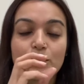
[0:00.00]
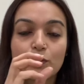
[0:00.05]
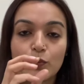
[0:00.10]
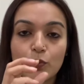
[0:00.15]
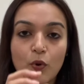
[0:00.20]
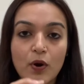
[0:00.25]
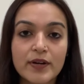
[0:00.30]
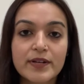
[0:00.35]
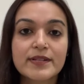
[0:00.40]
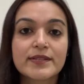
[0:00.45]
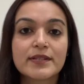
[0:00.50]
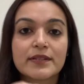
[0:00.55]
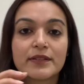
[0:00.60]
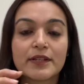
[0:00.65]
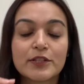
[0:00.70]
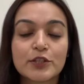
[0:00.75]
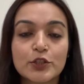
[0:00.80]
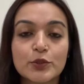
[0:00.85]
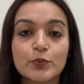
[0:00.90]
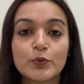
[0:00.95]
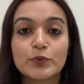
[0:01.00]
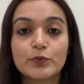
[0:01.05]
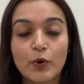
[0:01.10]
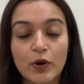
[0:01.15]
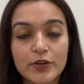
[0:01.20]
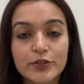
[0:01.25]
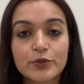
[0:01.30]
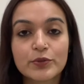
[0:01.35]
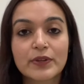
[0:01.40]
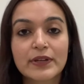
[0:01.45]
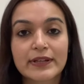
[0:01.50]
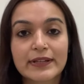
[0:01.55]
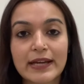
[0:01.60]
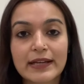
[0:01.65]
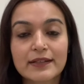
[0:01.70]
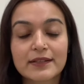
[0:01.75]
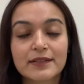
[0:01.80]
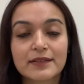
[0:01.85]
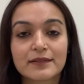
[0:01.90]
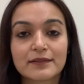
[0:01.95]
what is it that you would want to
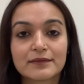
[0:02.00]
correct